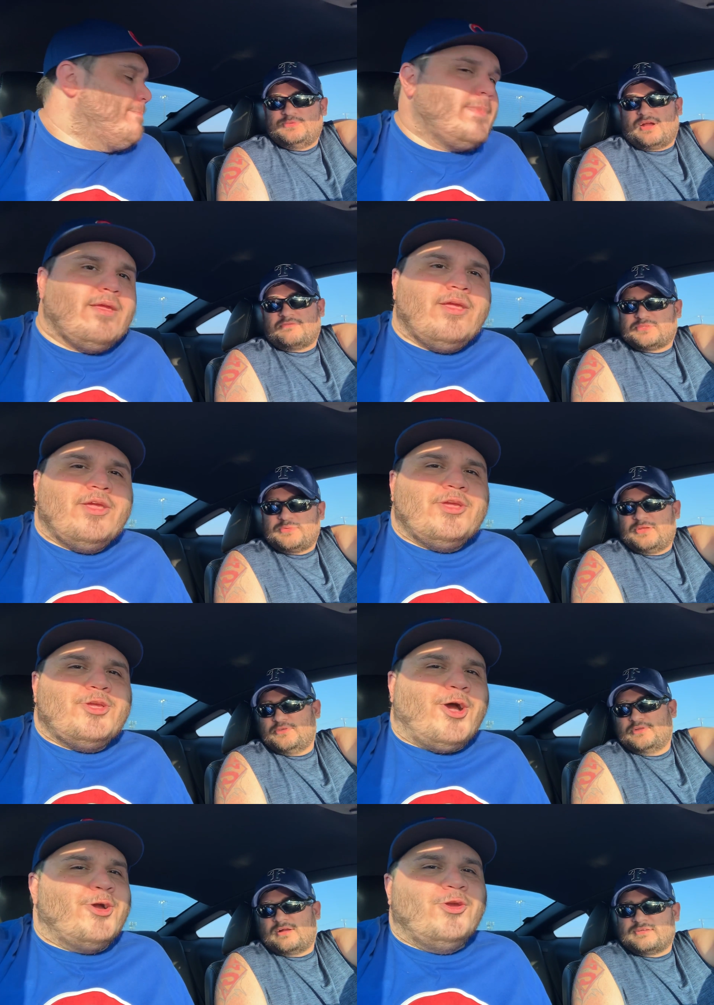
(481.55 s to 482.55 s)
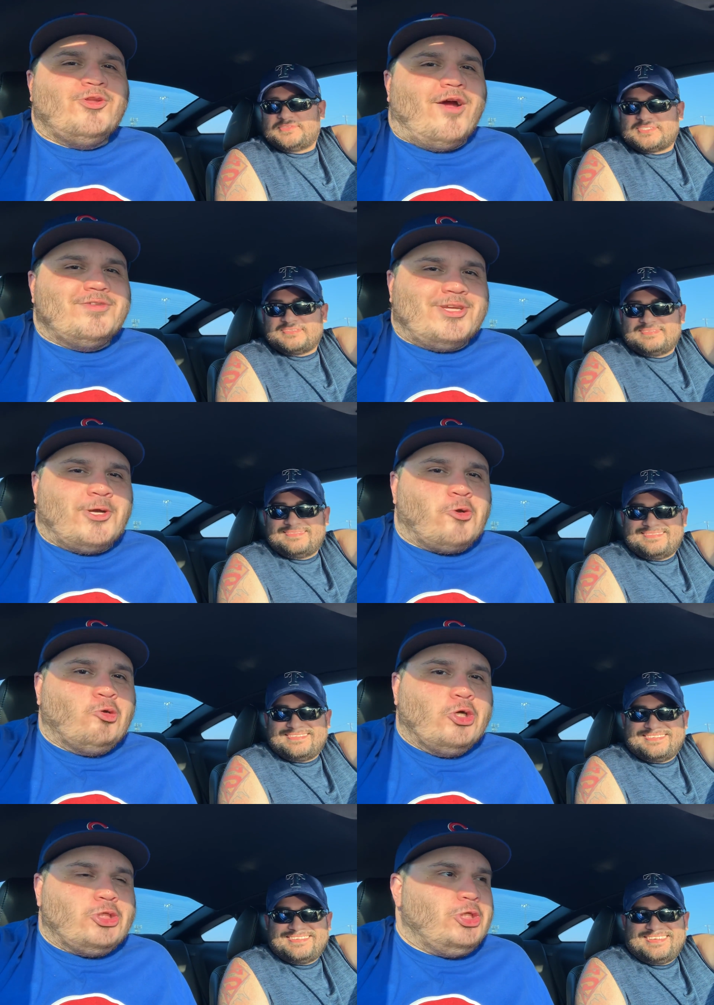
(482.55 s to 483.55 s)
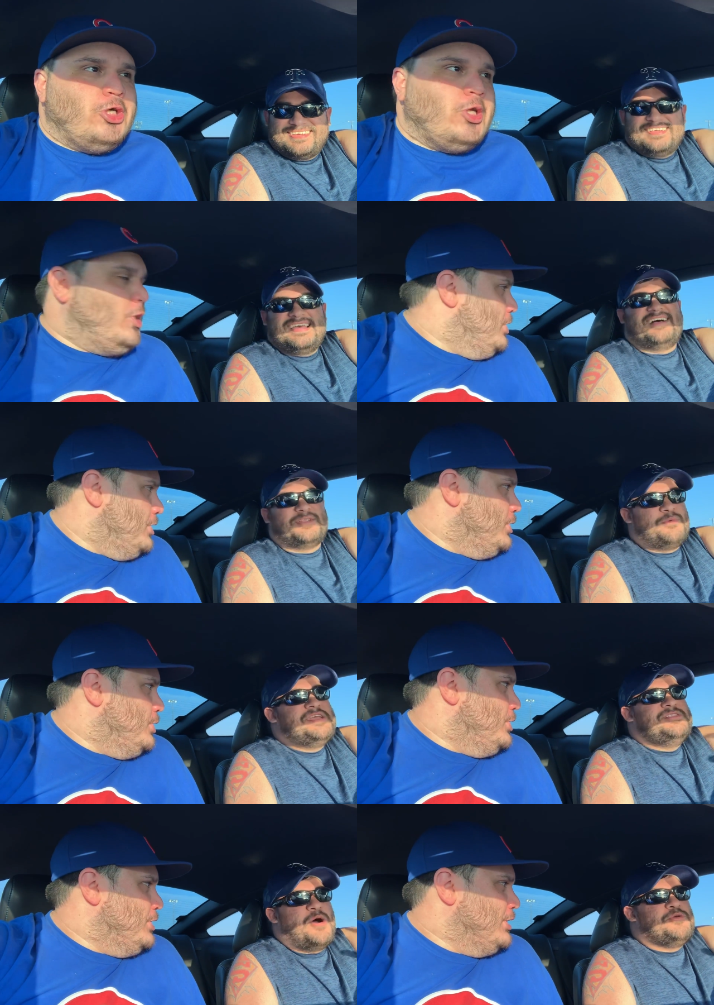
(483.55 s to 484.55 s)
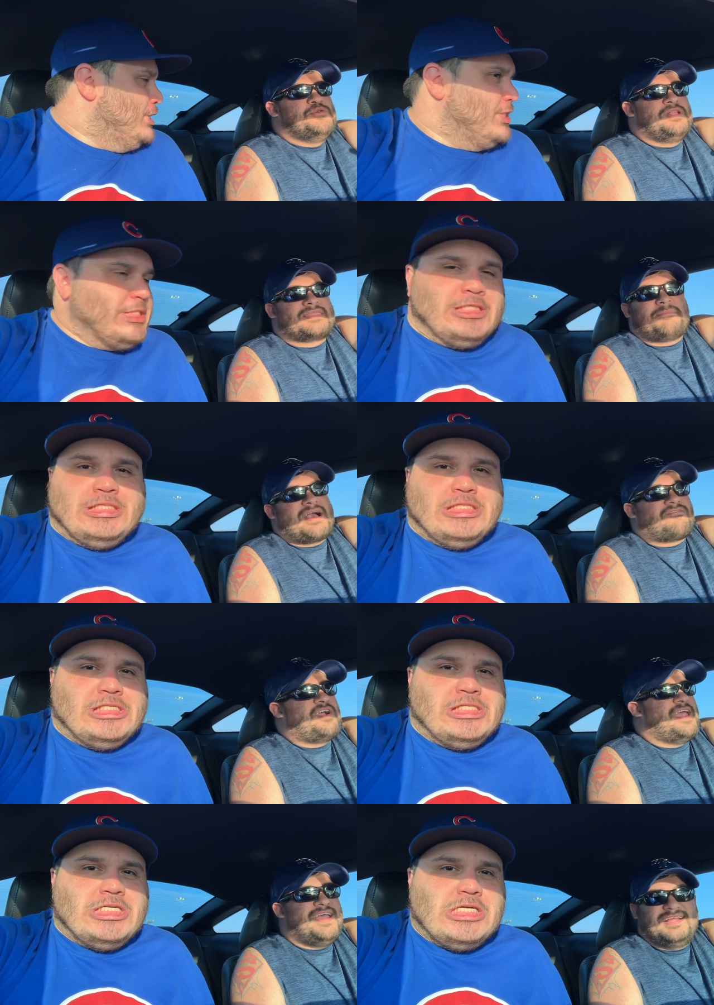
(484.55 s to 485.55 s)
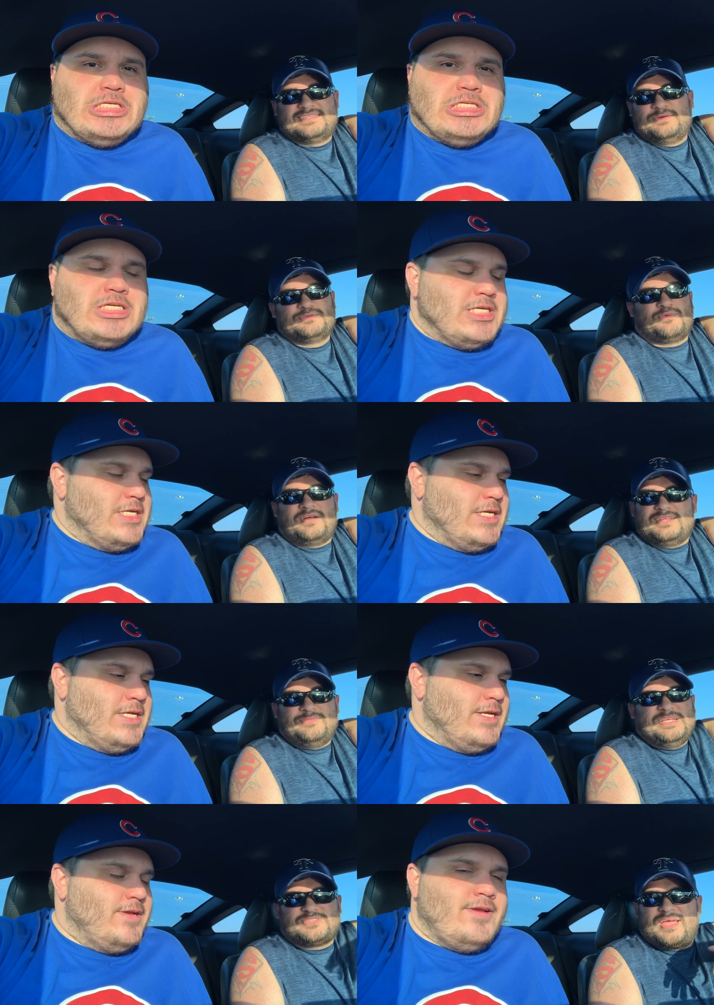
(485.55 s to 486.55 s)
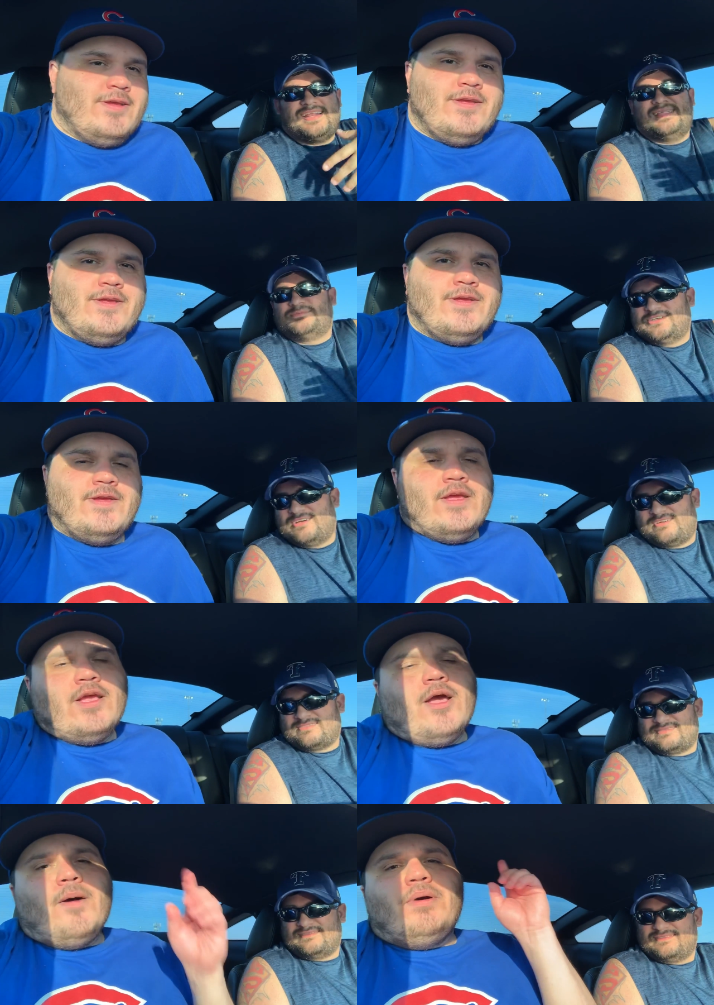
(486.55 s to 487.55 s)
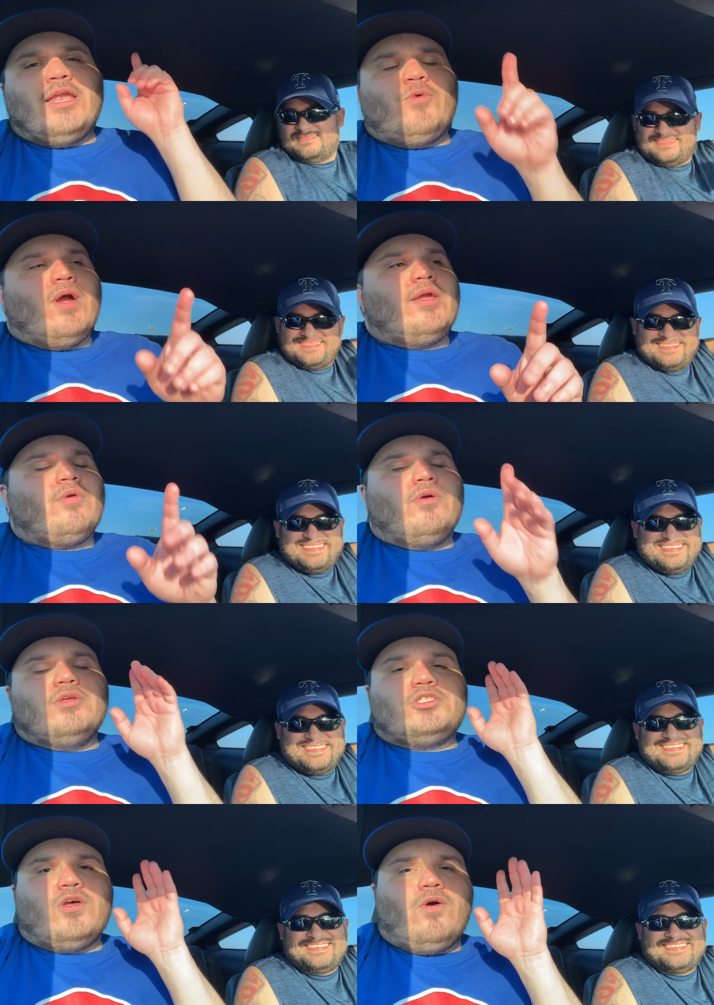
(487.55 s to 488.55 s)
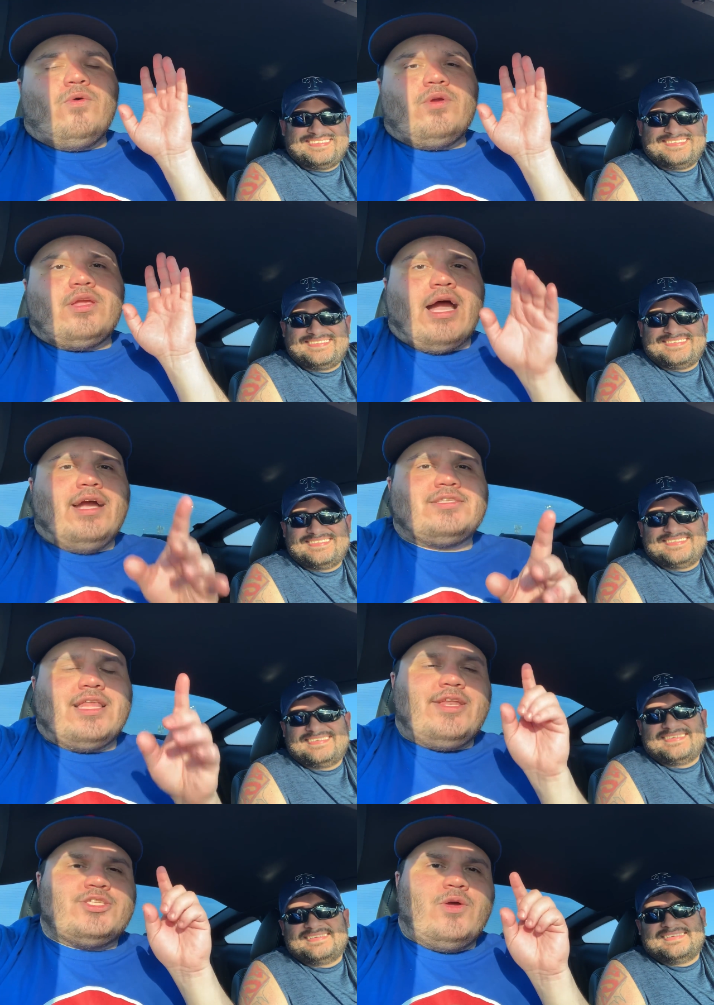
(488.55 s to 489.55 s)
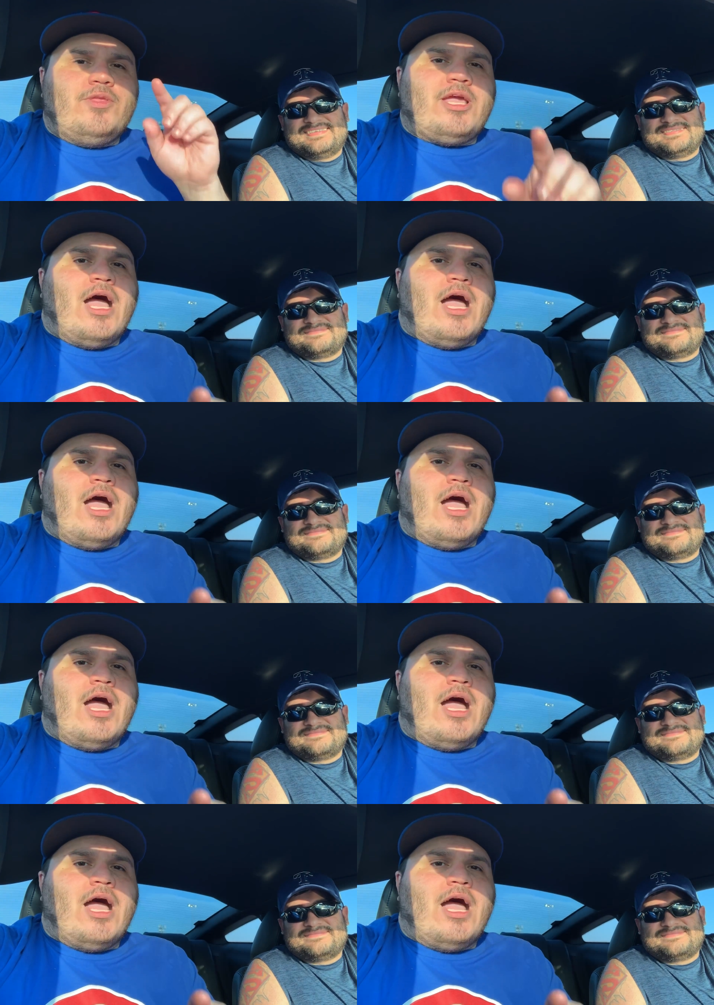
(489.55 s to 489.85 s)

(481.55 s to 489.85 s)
Speaker 1: Darvish. We know you. Darvish. Oh, you, Darvish, is gonna crush y'all.
Speaker 2: Hell no, we know you like the back of our hands. He was one. We traded him to y'all.
Speaker 1: But anyway, so, guys, let us know in the